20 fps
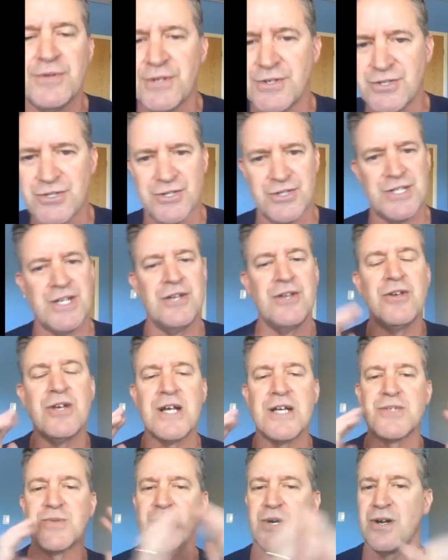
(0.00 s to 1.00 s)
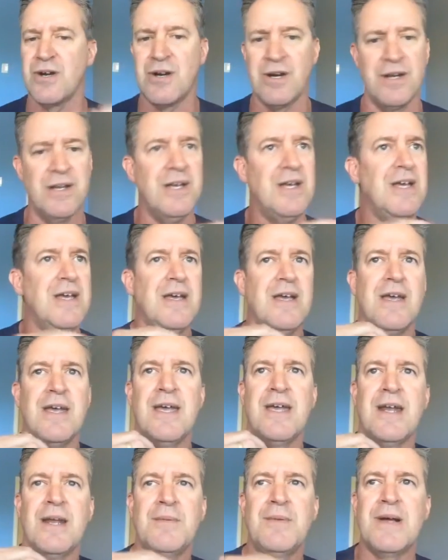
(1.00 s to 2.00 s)
the church, I know you guys work hard,
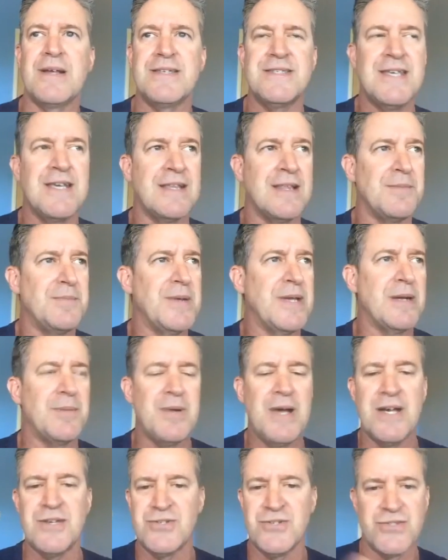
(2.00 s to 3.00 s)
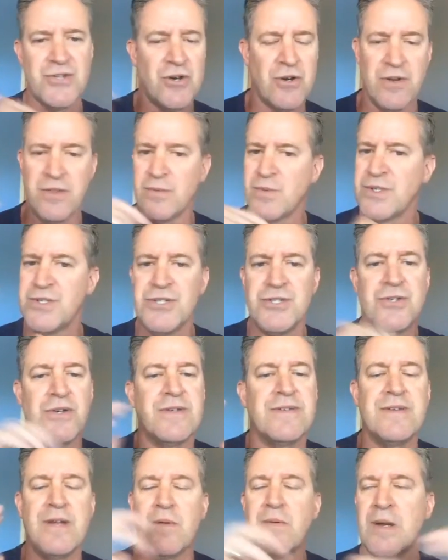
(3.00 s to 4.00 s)
and I'm not saying that being a pastor is harder than what you do.
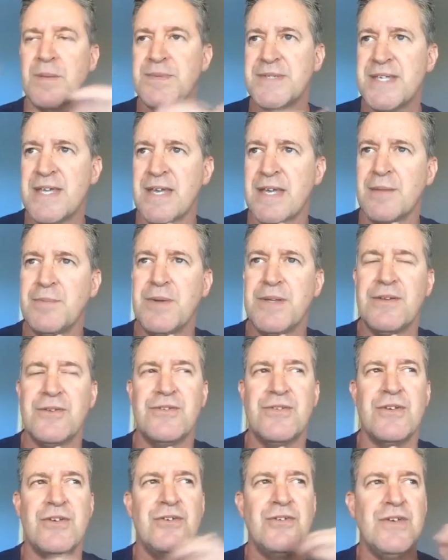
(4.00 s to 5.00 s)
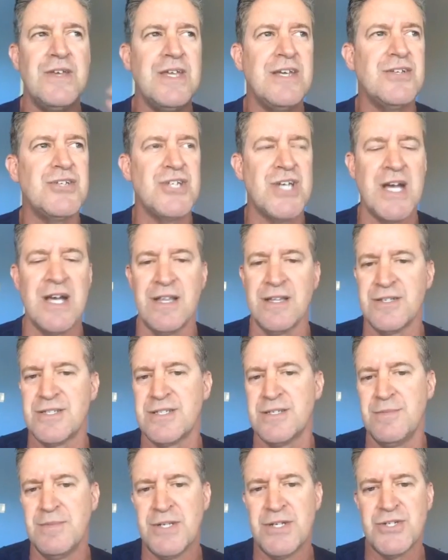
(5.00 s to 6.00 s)
It's not what I'm saying, but there's a unique
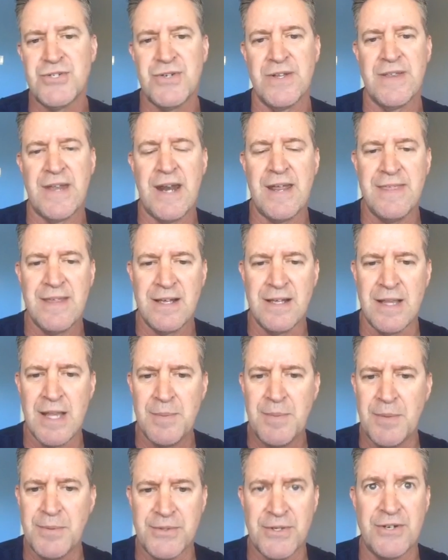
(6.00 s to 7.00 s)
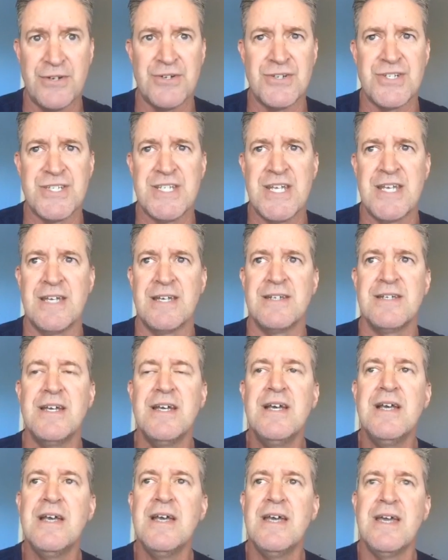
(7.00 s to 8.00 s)
challenge to ministry that I think a lot of people don't understand,
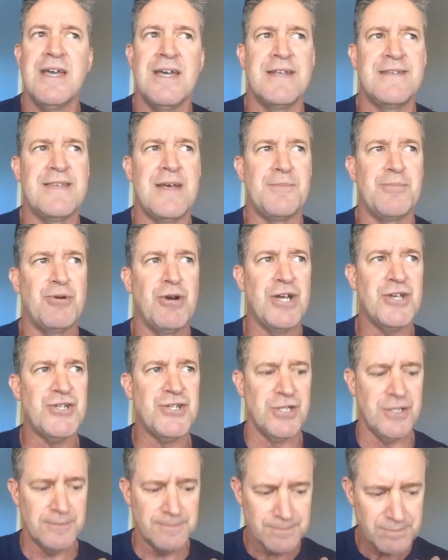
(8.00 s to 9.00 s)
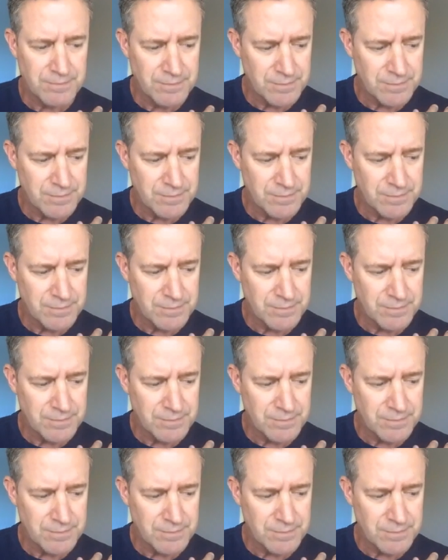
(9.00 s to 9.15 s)
and it's that pressure